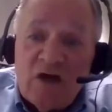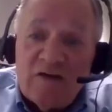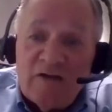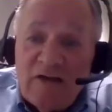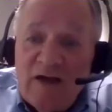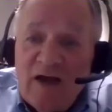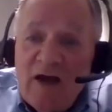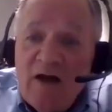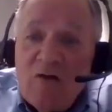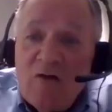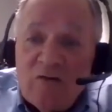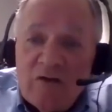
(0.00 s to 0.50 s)

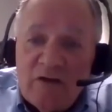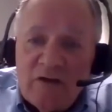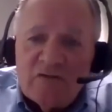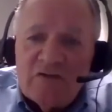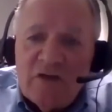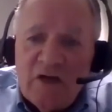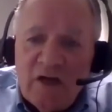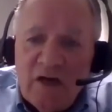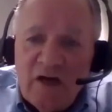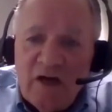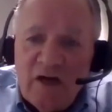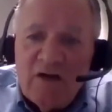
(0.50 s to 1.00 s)
down
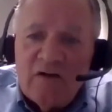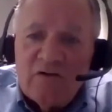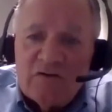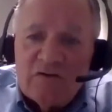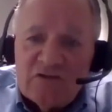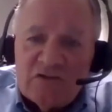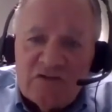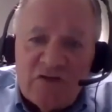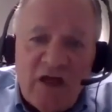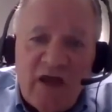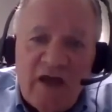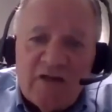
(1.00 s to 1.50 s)
entire
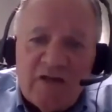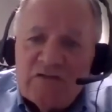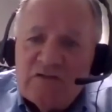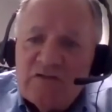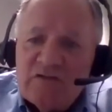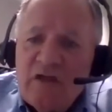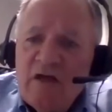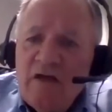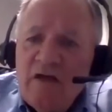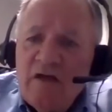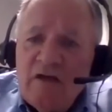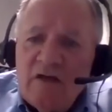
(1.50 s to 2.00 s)

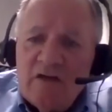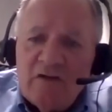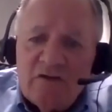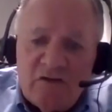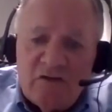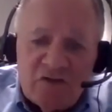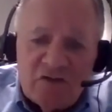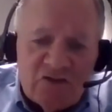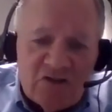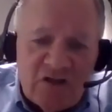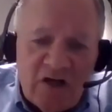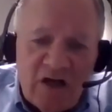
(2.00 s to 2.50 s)
states,
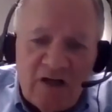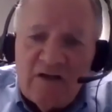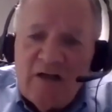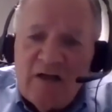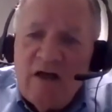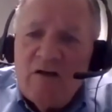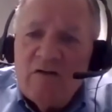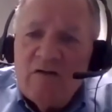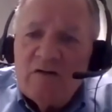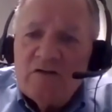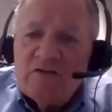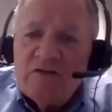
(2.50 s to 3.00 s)
shut
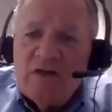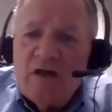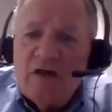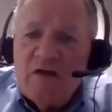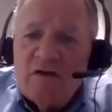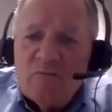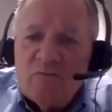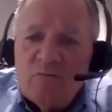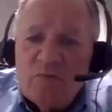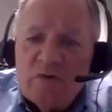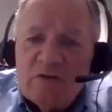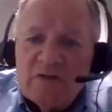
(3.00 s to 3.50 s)
down
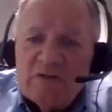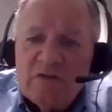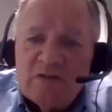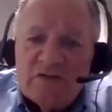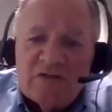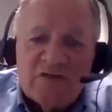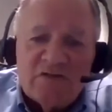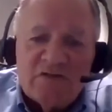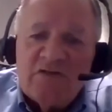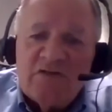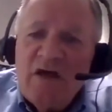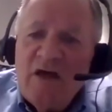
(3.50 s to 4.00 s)
entire
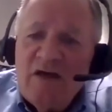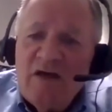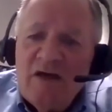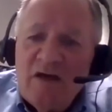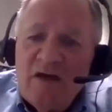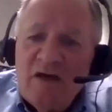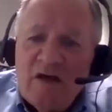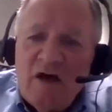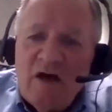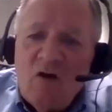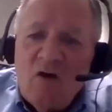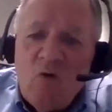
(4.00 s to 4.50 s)
businesses,
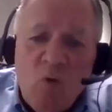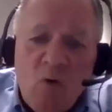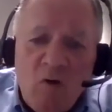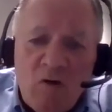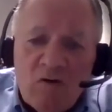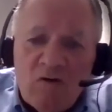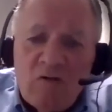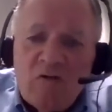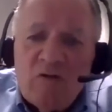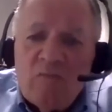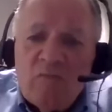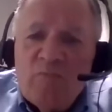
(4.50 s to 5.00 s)

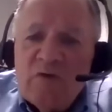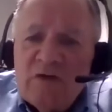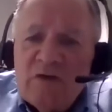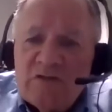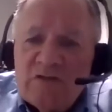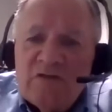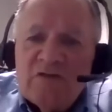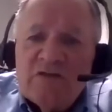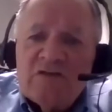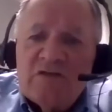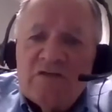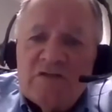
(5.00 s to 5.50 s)
ordered
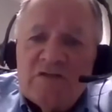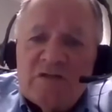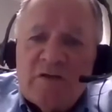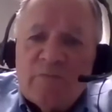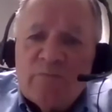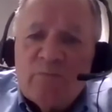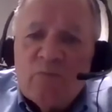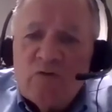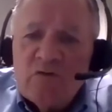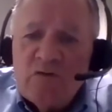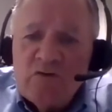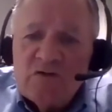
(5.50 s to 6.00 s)
businesses to
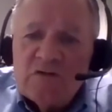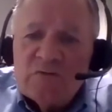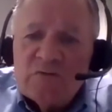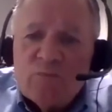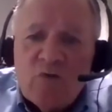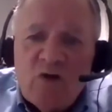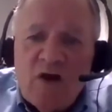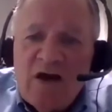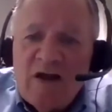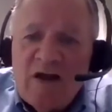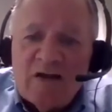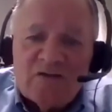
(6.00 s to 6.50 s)
produce
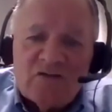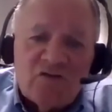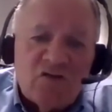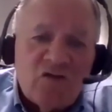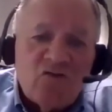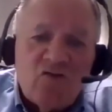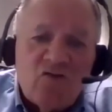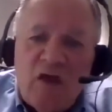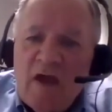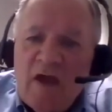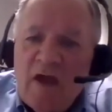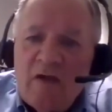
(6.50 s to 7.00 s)
products
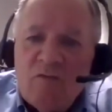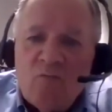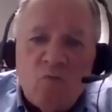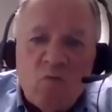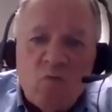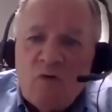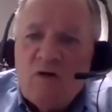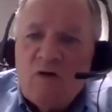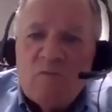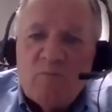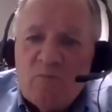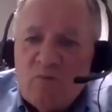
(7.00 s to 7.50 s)
that they
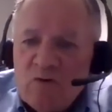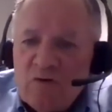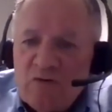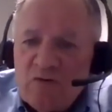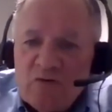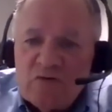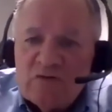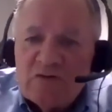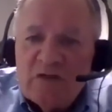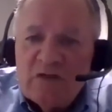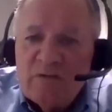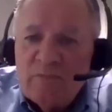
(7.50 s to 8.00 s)
weren't
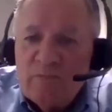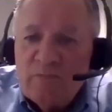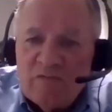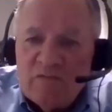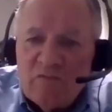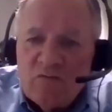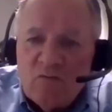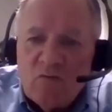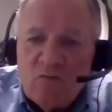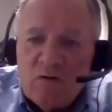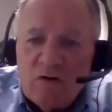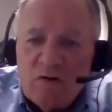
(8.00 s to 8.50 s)
producing
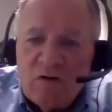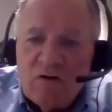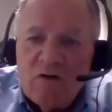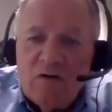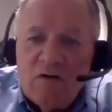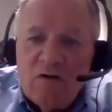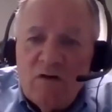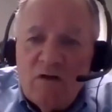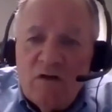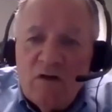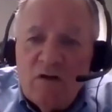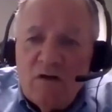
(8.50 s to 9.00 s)
before,
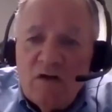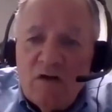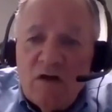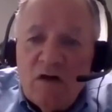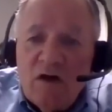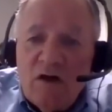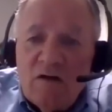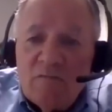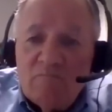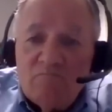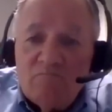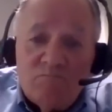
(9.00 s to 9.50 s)

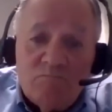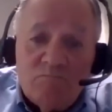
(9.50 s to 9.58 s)
and